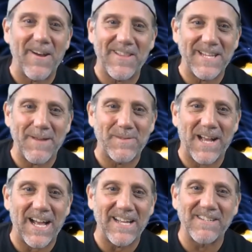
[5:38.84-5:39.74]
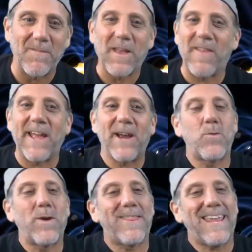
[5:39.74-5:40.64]
the same size and they are
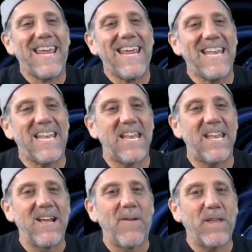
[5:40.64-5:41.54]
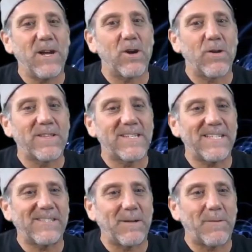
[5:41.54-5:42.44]
within the Earth
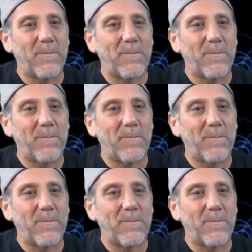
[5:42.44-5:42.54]
system.